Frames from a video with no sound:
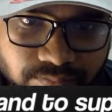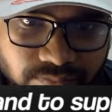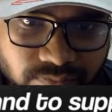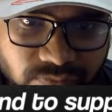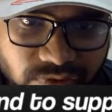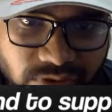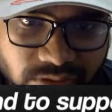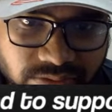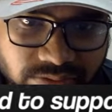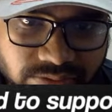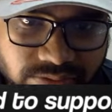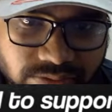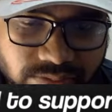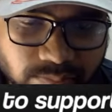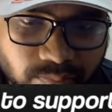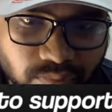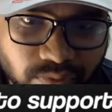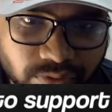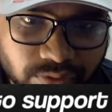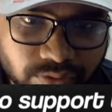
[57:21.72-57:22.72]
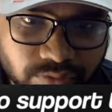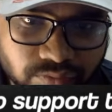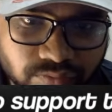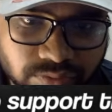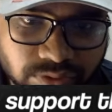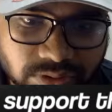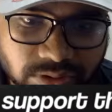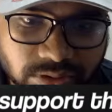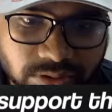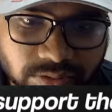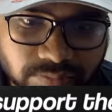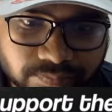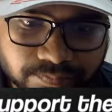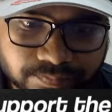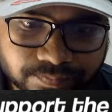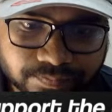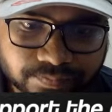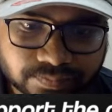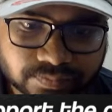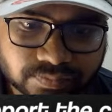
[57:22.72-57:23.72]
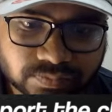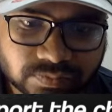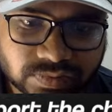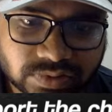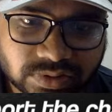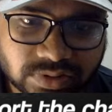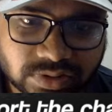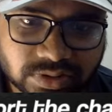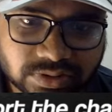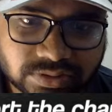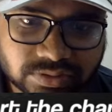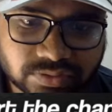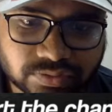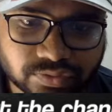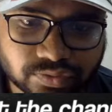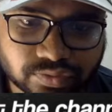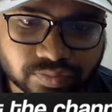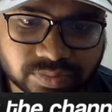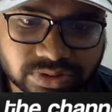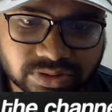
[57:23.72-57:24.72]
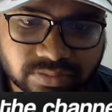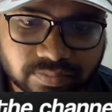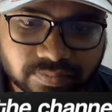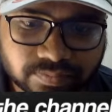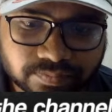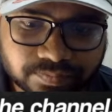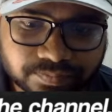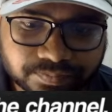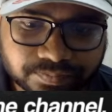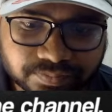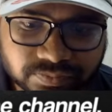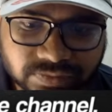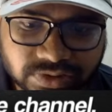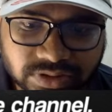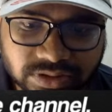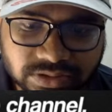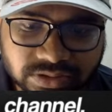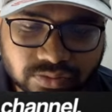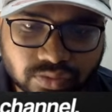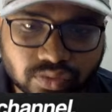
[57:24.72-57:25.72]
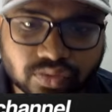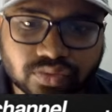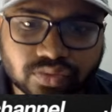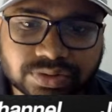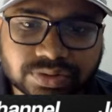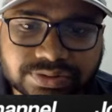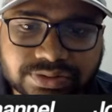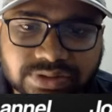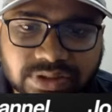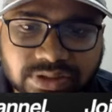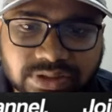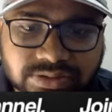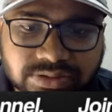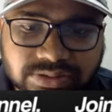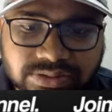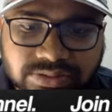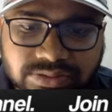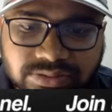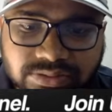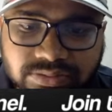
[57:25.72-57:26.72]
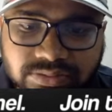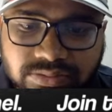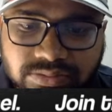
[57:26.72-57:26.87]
at this point over here. Let's zoom in. Let's go inside this.